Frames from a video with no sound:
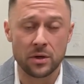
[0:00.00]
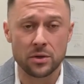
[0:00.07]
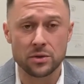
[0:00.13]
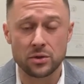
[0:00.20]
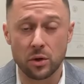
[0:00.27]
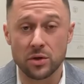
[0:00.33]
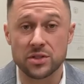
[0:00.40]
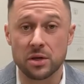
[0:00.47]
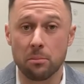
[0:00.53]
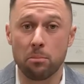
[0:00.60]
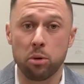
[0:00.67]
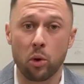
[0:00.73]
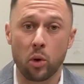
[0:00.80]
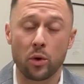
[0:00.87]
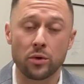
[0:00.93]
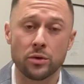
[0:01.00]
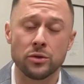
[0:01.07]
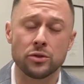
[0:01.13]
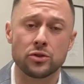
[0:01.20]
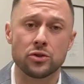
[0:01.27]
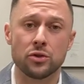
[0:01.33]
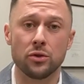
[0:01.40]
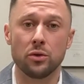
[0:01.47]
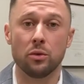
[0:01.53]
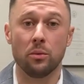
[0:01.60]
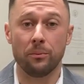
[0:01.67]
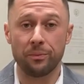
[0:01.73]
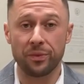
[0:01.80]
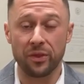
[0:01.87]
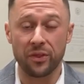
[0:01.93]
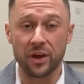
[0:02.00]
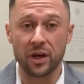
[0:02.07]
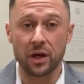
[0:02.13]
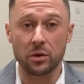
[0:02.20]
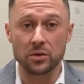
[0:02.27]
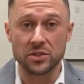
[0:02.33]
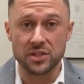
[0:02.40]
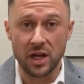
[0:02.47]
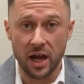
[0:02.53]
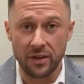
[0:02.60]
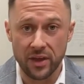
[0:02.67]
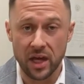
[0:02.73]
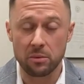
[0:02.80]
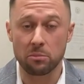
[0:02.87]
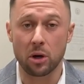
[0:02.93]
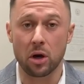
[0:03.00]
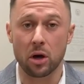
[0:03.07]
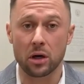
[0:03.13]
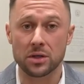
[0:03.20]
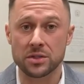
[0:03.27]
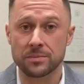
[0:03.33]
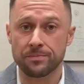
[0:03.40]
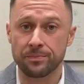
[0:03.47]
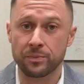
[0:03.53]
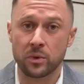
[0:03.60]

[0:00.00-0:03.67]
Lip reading: So it's important to think outside that box,